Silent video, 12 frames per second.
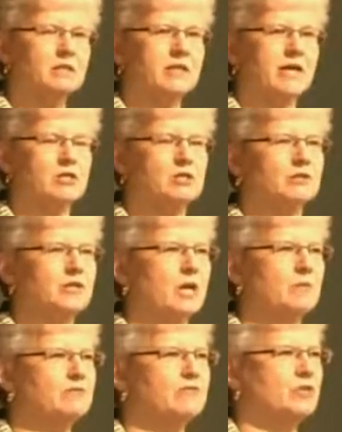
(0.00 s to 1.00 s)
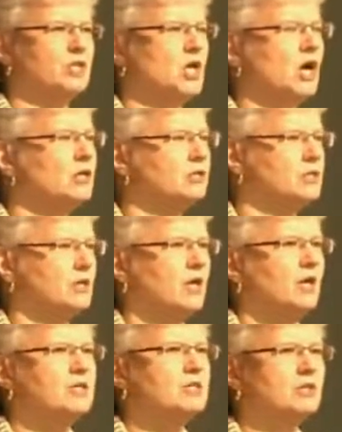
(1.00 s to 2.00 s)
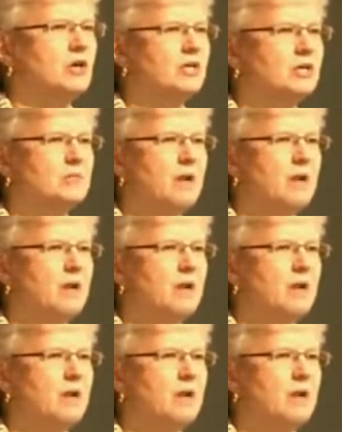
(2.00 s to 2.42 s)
The National Endowment for the Arts started